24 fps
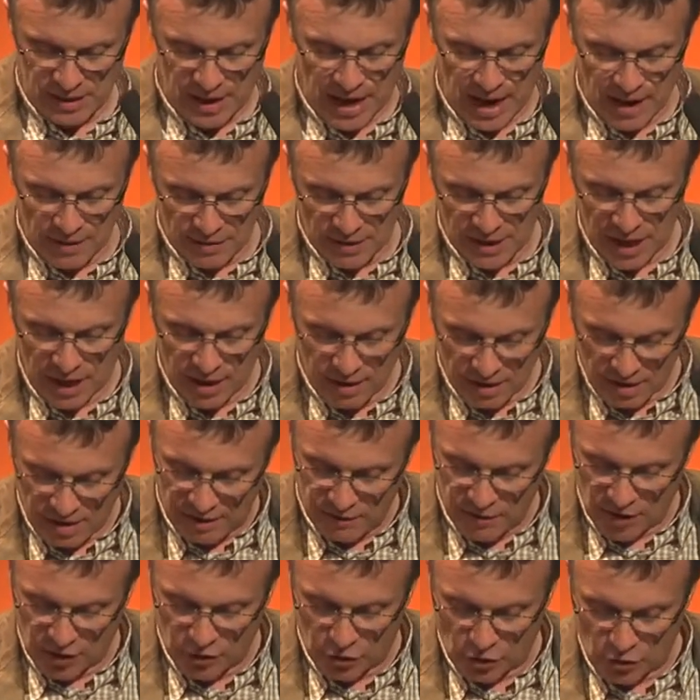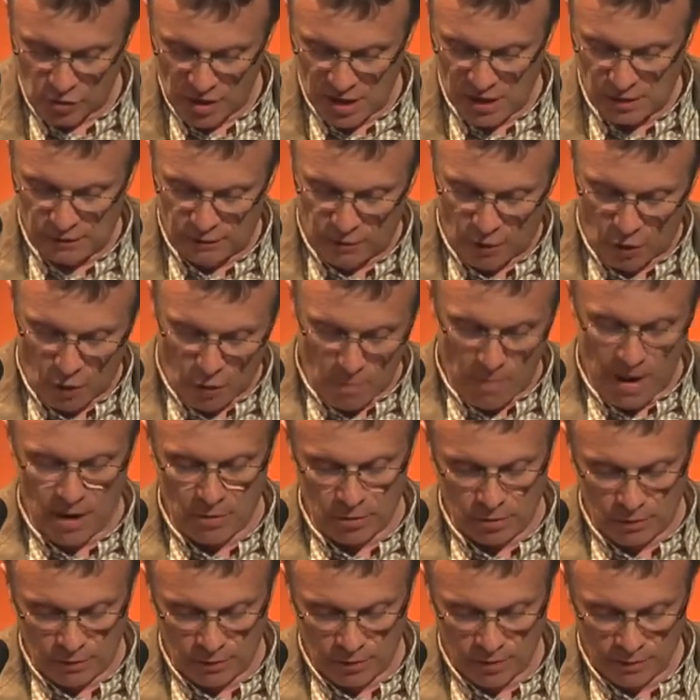life cycle inventories for
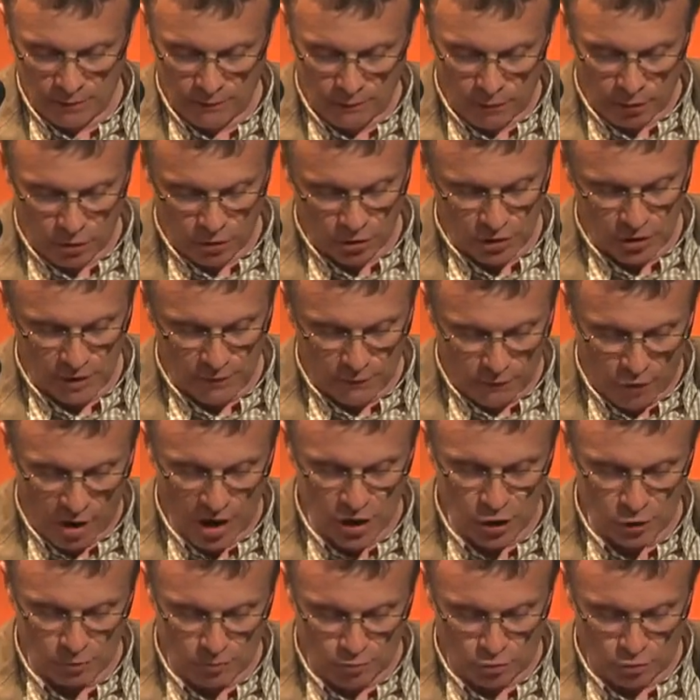about 40 French